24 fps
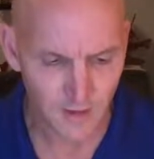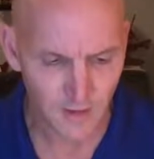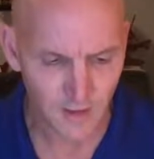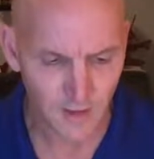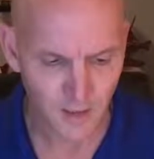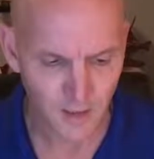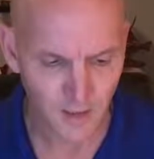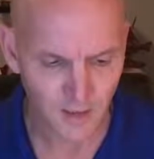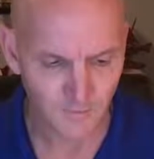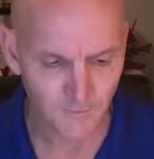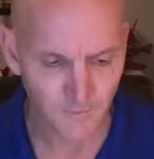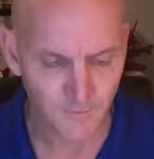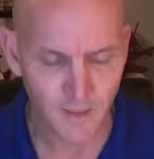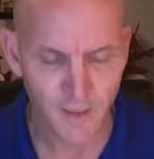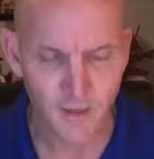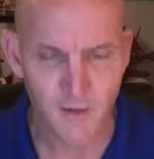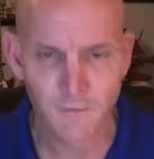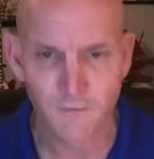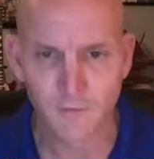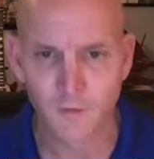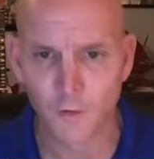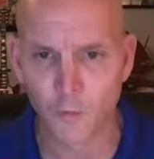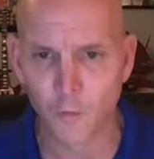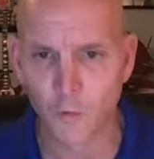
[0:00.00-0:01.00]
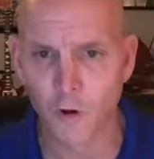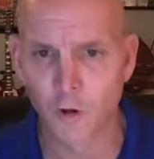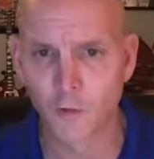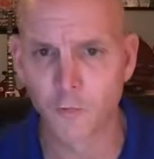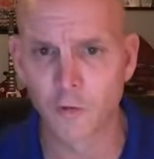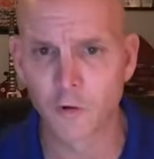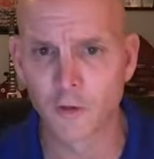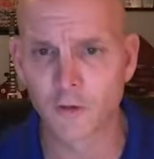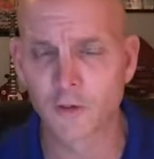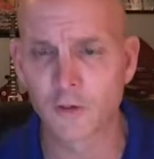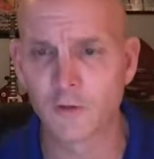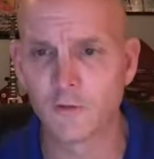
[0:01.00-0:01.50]
For the
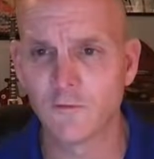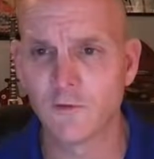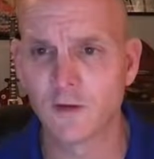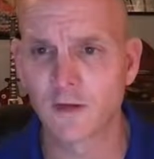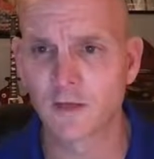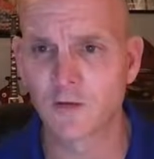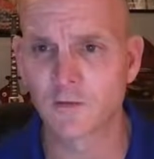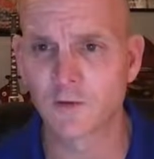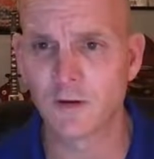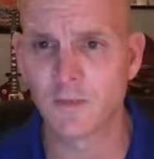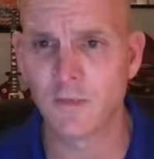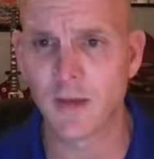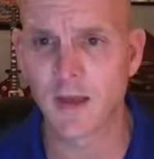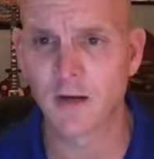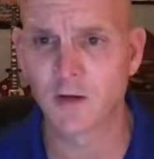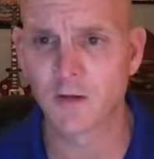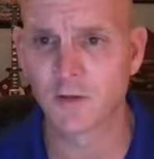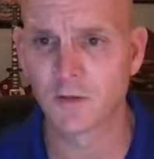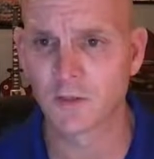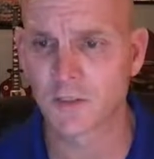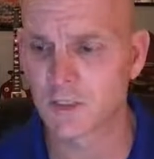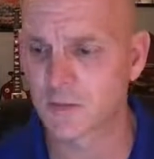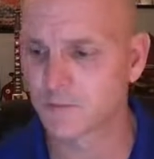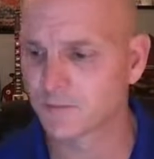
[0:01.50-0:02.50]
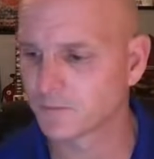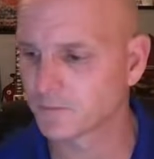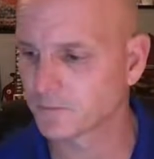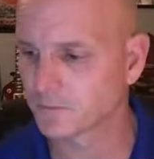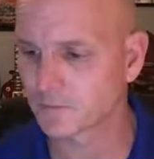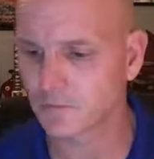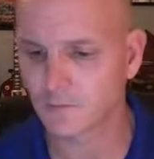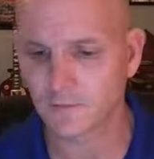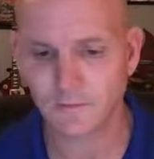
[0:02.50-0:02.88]
World War II victory medals,